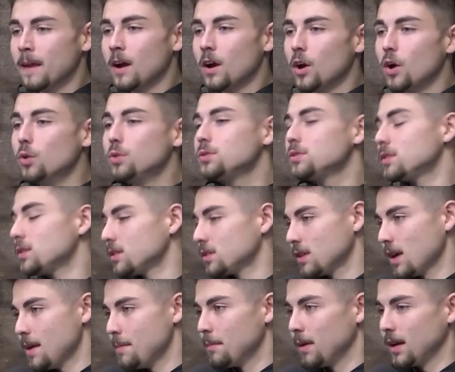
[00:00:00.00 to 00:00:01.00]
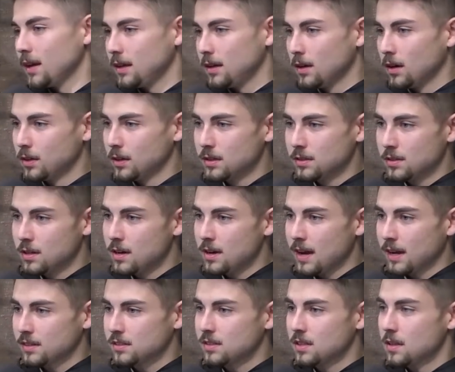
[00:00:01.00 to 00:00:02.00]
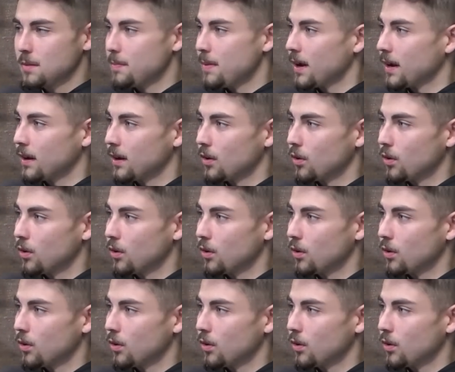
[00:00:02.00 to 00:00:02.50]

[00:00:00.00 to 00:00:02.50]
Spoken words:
Who's to say Mike Young isn't next in the pecking order?